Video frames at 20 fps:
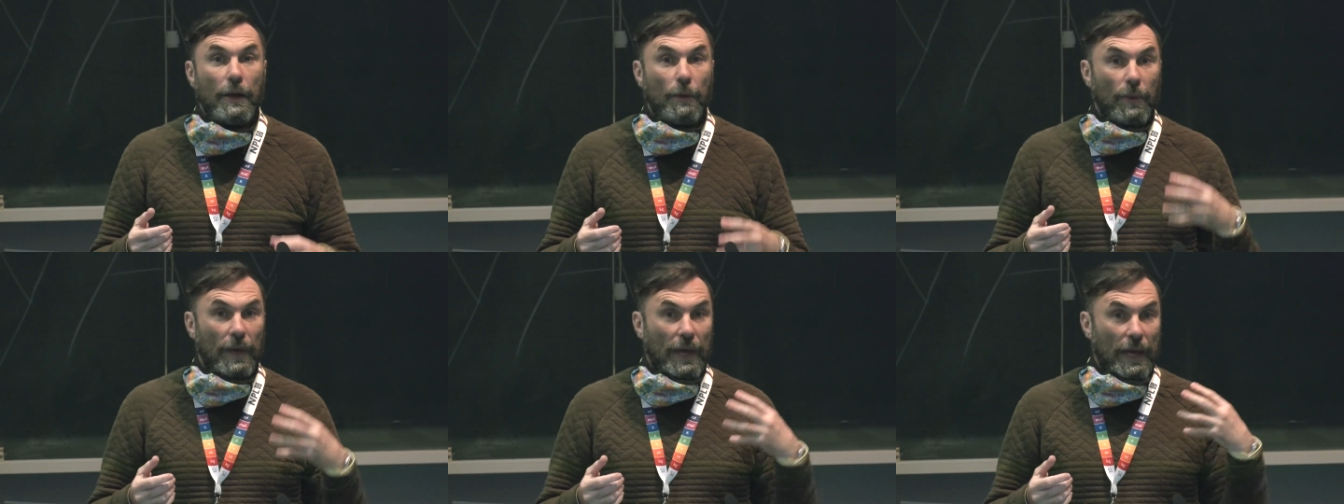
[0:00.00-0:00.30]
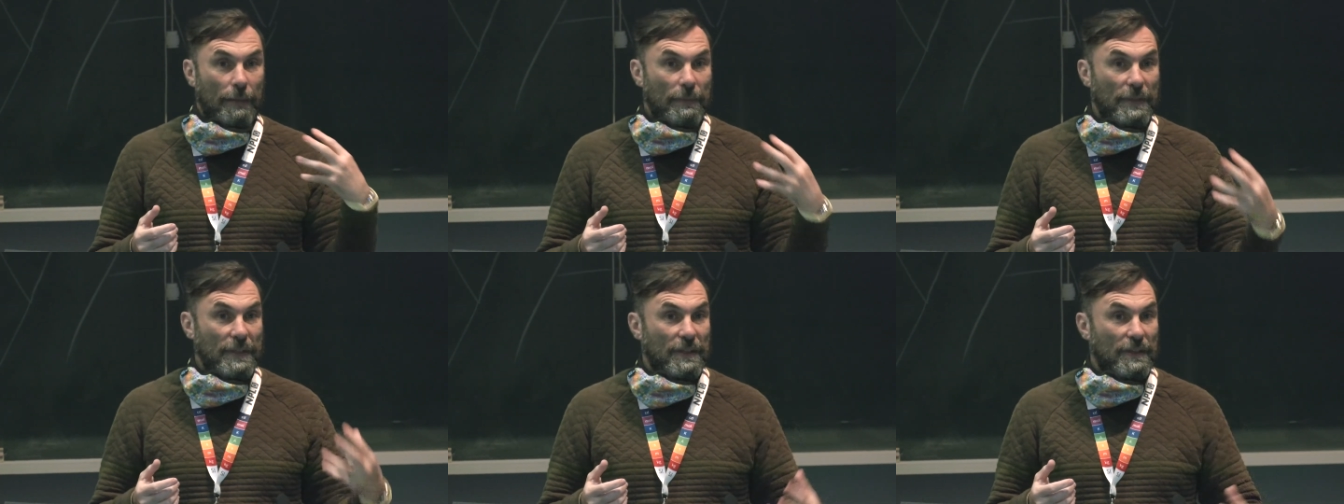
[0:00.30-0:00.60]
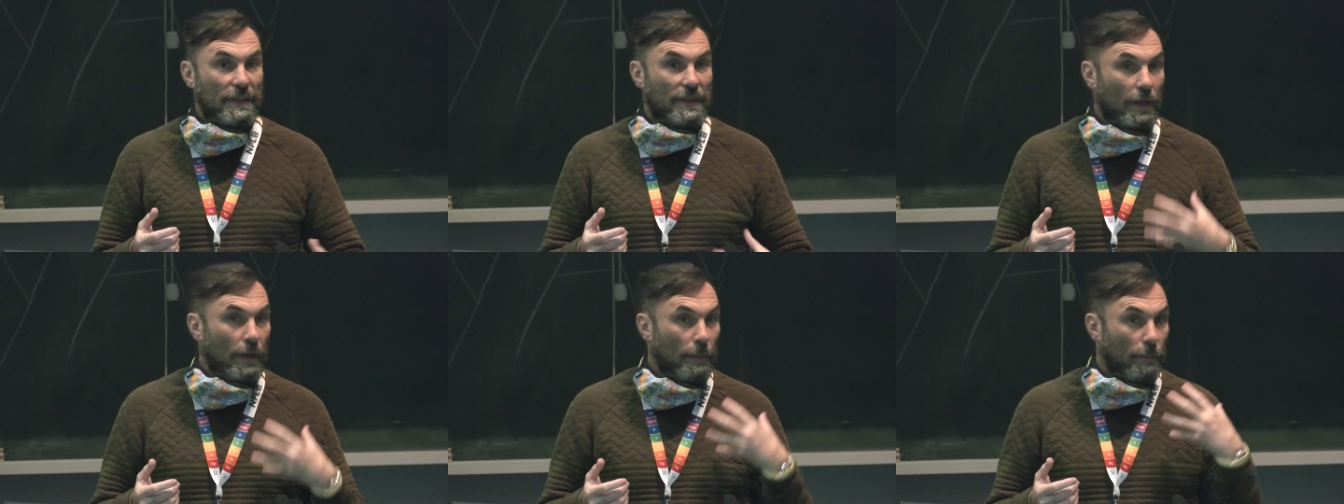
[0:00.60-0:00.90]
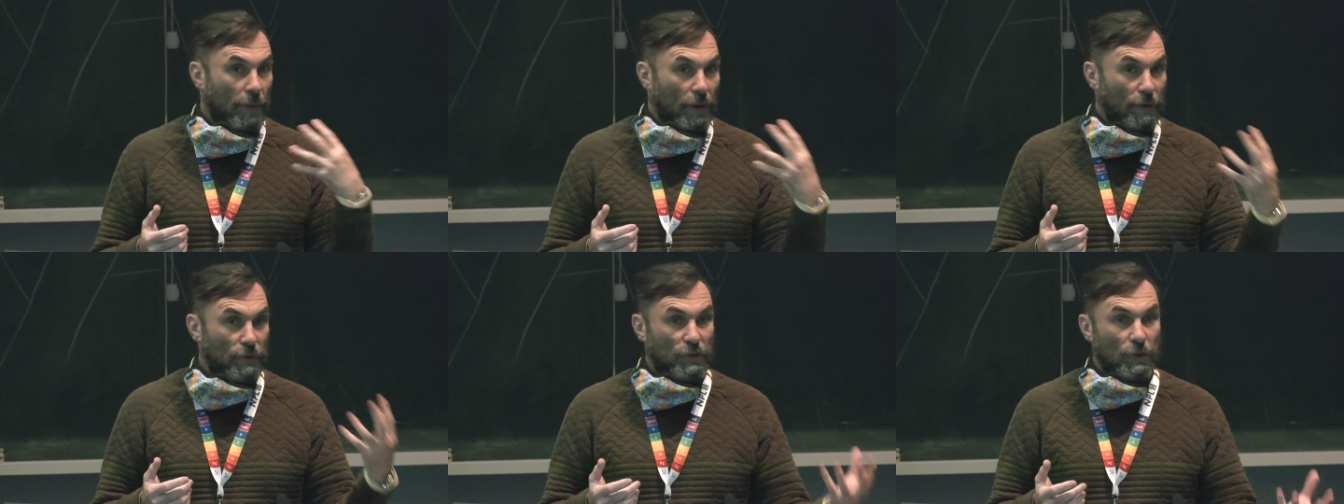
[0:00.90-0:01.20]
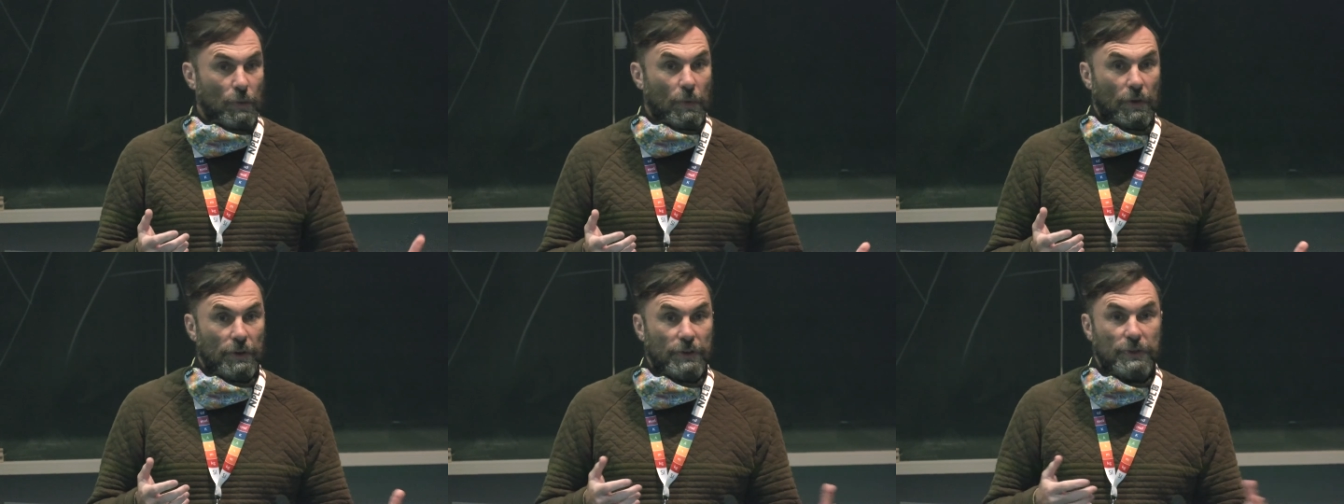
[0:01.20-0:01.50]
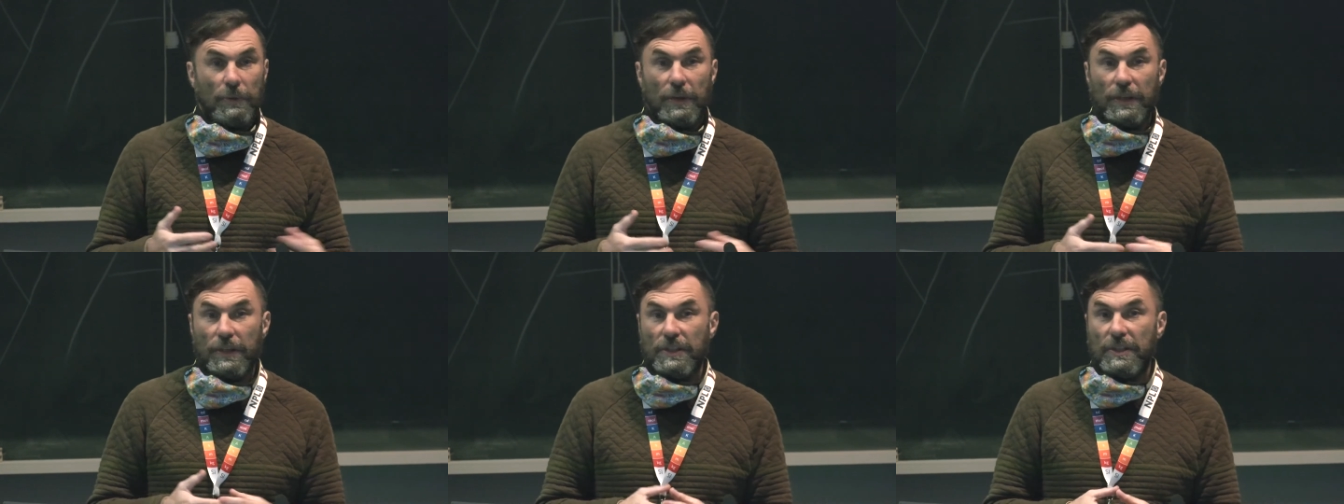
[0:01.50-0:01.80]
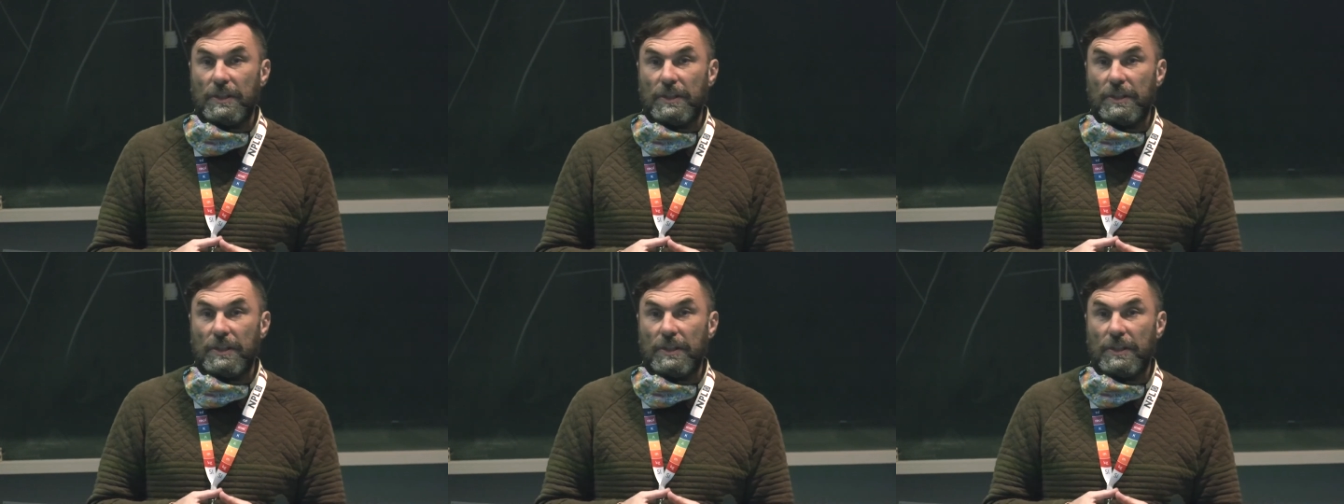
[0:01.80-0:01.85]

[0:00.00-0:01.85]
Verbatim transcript: We're happy to signpost you on to other